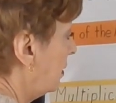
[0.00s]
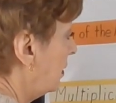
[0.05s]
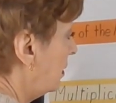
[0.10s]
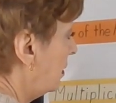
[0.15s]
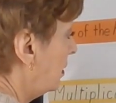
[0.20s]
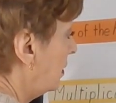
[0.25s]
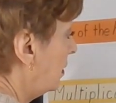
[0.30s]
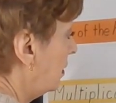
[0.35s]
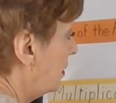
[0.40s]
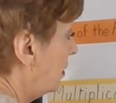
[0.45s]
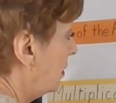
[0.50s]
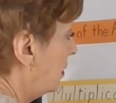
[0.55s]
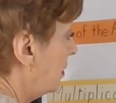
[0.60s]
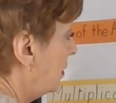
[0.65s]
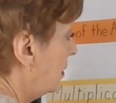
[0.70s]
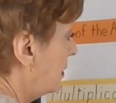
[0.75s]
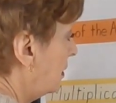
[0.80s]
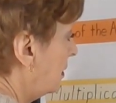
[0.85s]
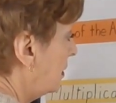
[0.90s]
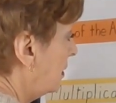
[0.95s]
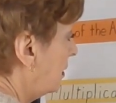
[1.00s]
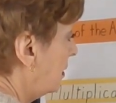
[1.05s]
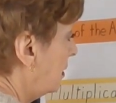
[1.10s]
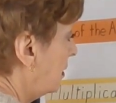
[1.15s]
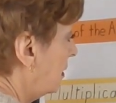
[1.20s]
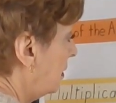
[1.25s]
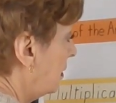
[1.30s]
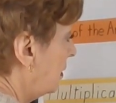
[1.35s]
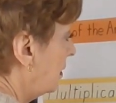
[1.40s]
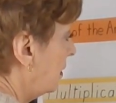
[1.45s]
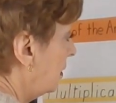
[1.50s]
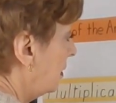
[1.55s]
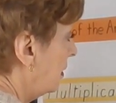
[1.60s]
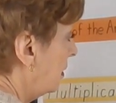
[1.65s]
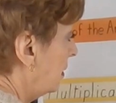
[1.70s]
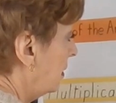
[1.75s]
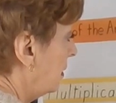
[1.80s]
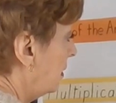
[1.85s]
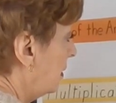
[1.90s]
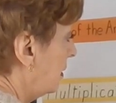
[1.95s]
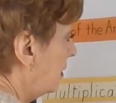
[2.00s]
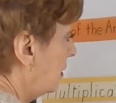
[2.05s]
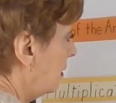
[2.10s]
(silence)